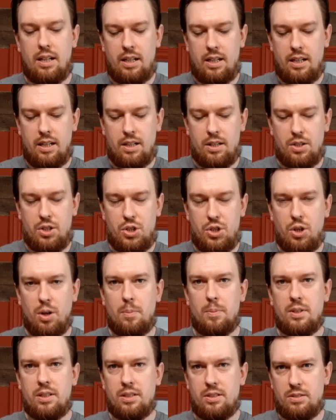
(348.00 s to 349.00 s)
uh,
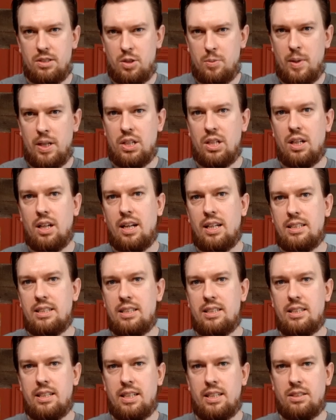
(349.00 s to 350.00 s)
shop that
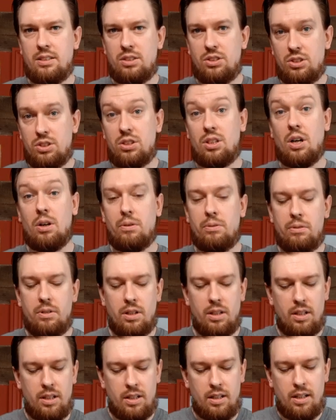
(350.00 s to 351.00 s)
specializes in stone
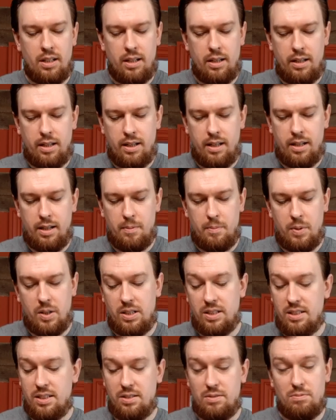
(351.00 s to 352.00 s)
um,
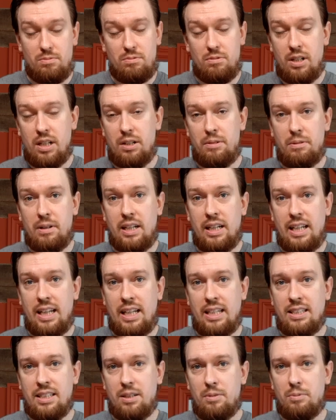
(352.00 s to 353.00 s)
because it's really, really
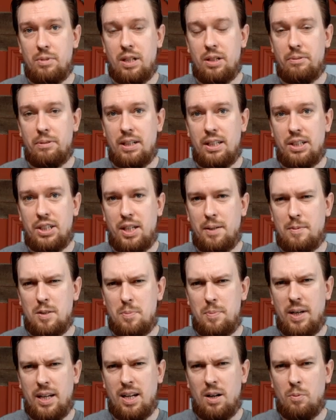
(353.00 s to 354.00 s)
easy and really, really cheap to
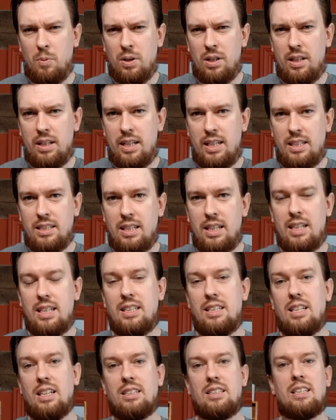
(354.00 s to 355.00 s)
pick up one of these and
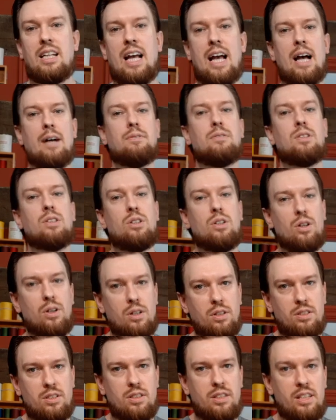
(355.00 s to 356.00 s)
it doesn't have to
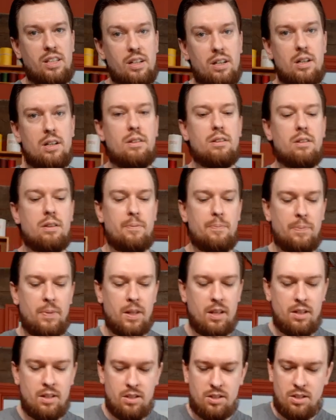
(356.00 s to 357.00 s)
cost the earth.
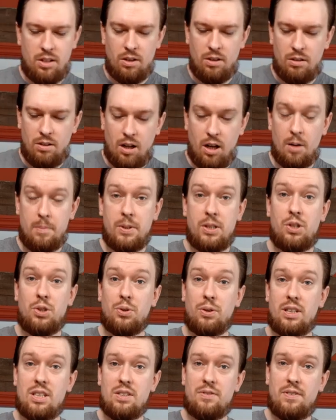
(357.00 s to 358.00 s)
So I hope you
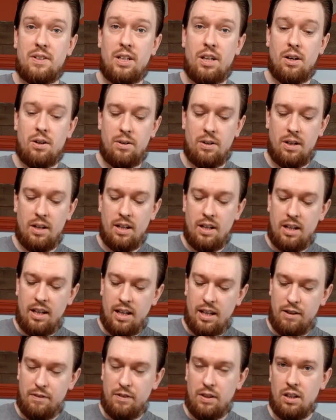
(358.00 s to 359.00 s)
enjoyed this video.
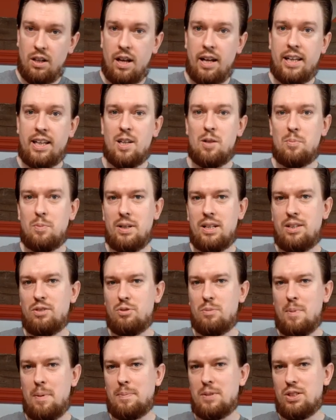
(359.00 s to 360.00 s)
If you like it, please
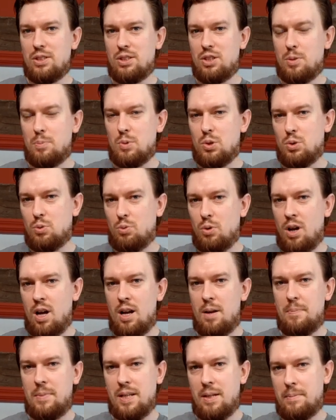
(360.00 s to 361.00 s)
remember to
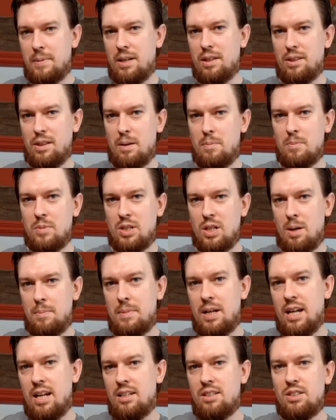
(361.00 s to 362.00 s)
subscribe, give me a thumbs
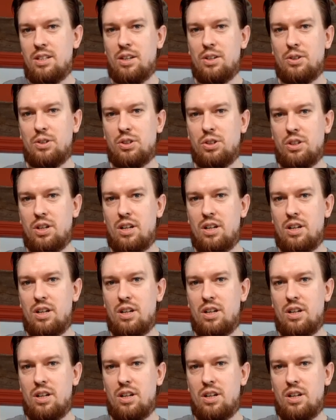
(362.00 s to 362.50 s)
up and turn on your